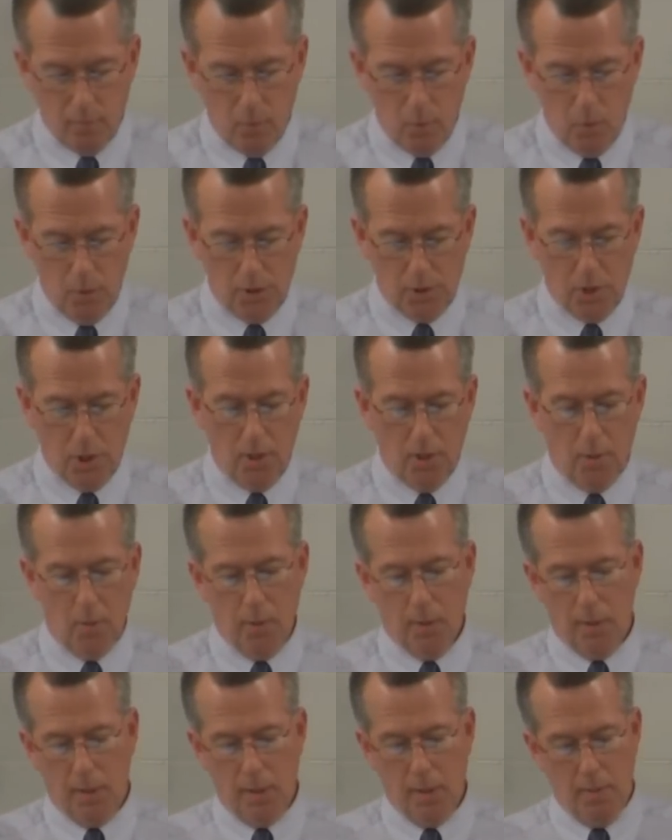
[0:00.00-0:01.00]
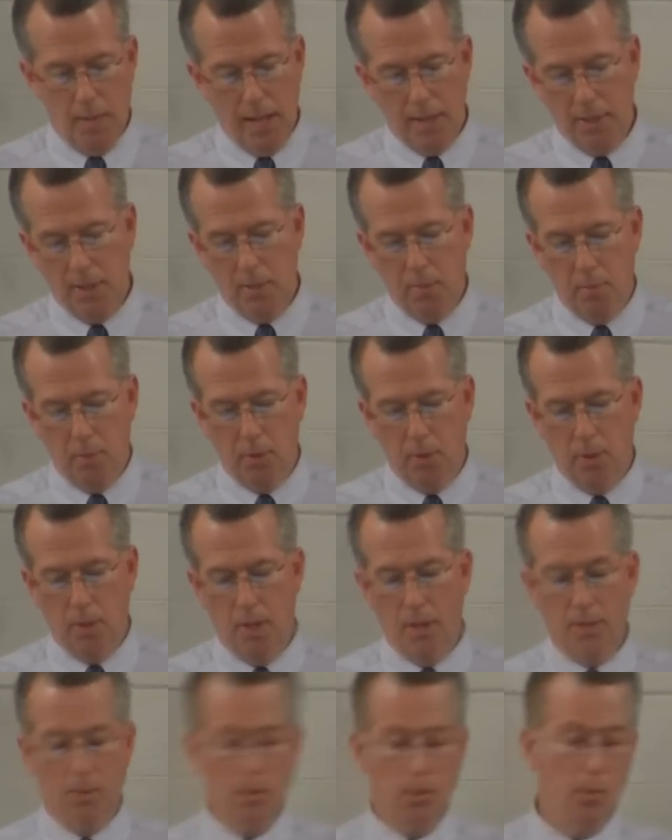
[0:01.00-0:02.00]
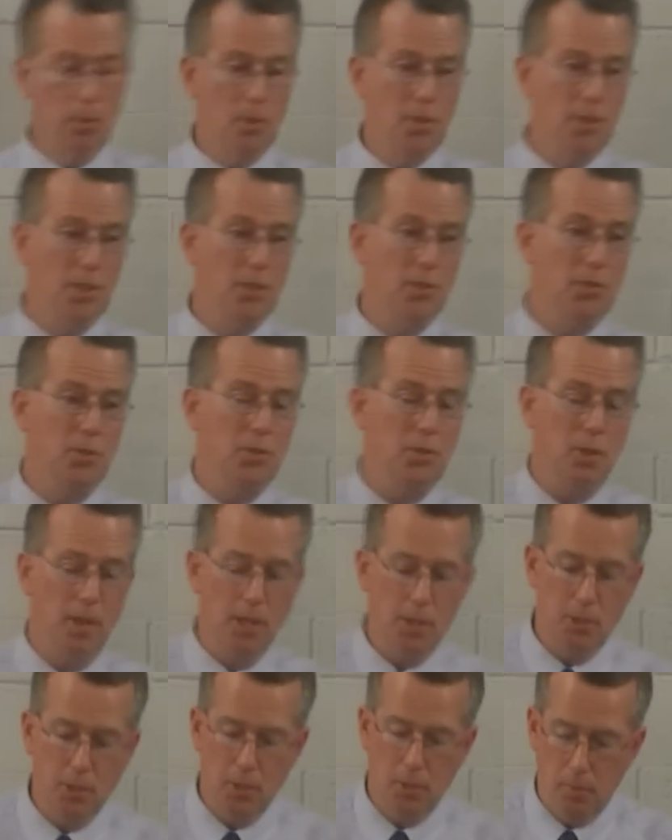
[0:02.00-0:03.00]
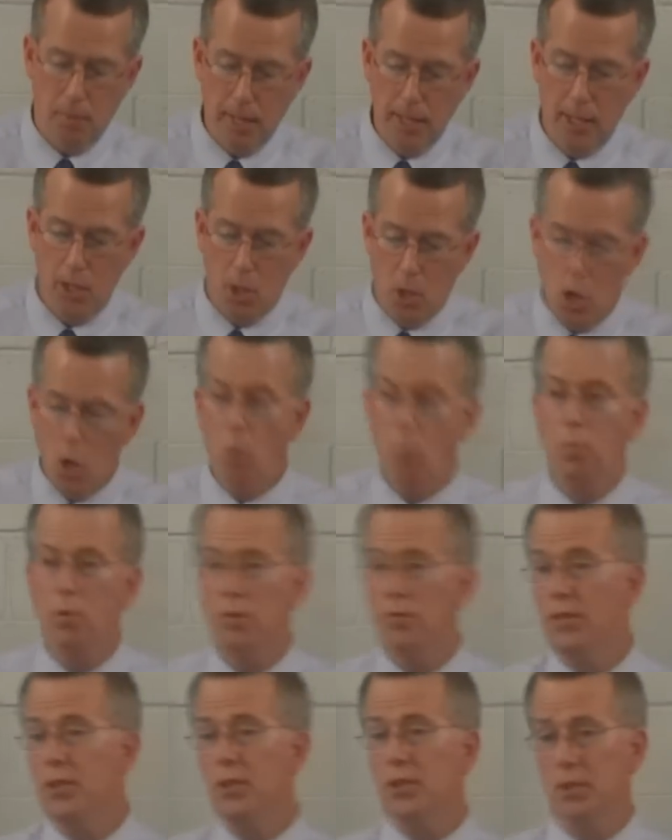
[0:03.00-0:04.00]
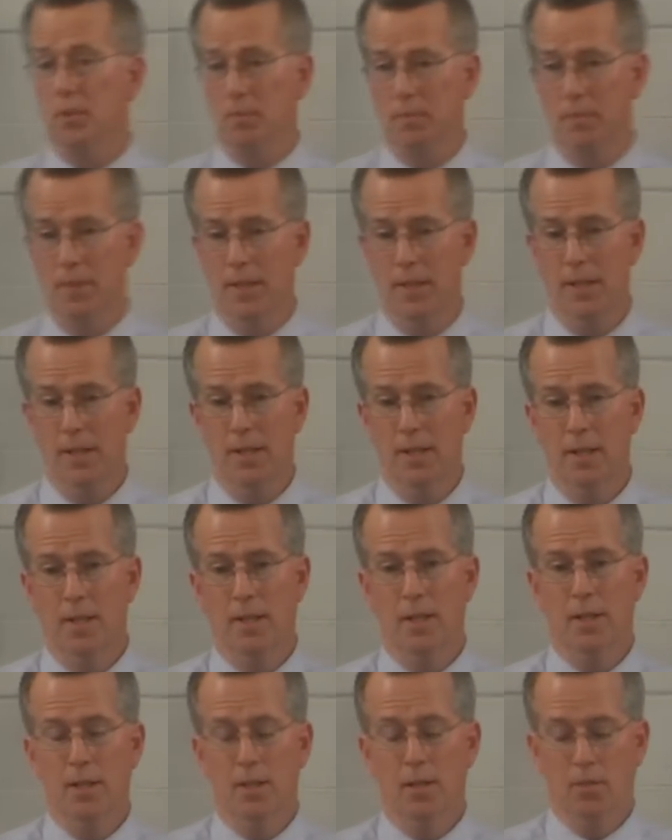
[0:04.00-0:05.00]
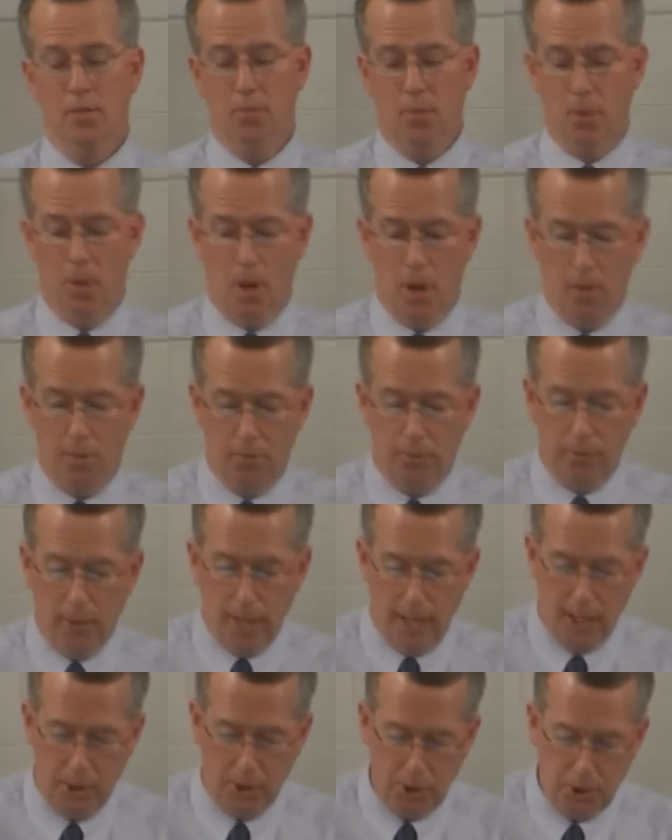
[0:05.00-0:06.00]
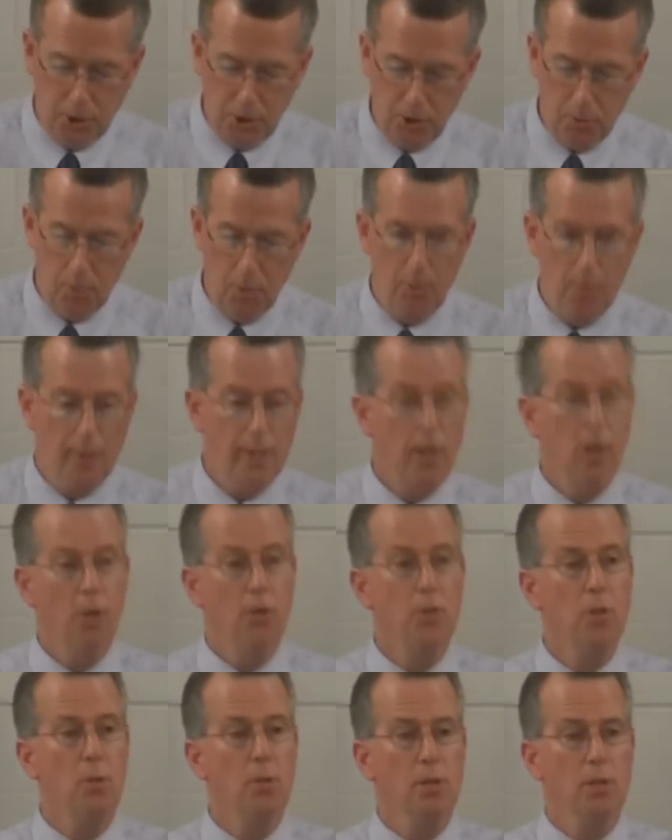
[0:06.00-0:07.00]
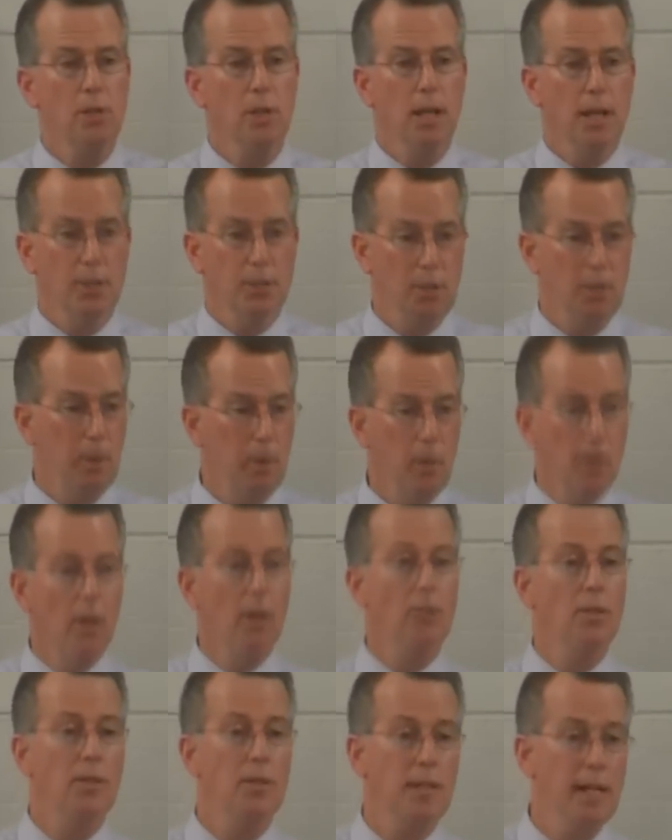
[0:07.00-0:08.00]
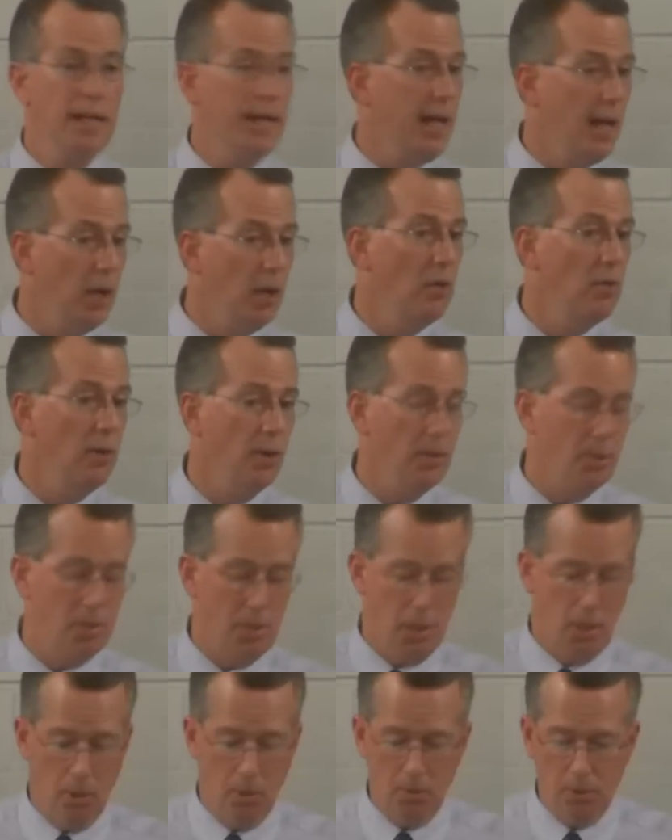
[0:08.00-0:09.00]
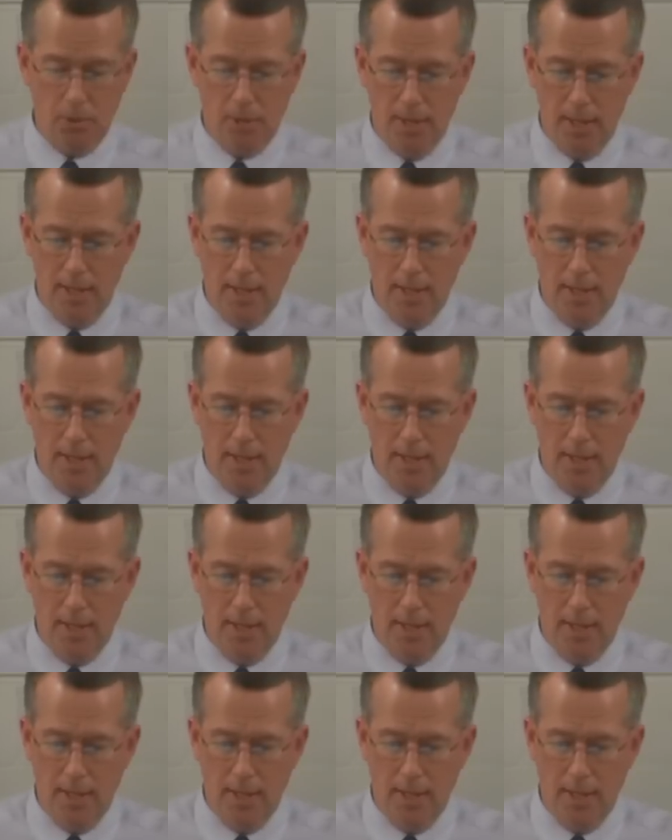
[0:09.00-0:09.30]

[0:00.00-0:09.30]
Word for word: We saw that we were commanded to put on the Lord Jesus Christ and make no provision for our flesh with regard to its lust. I mean, we are to take care of ourselves,